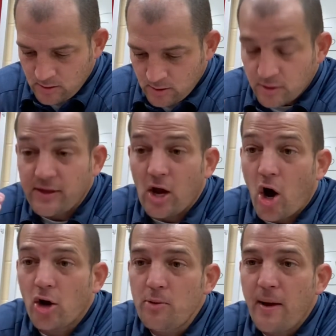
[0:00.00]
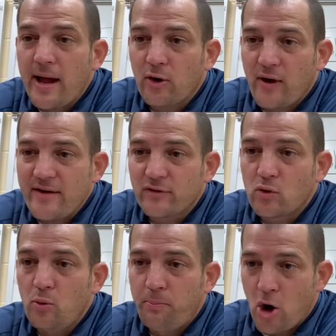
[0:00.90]
the
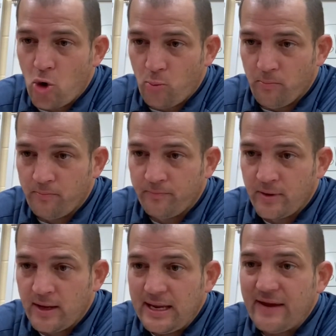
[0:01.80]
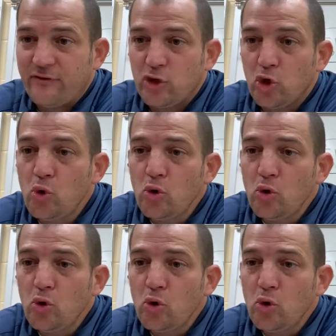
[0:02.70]
Autobiographical Poem. If you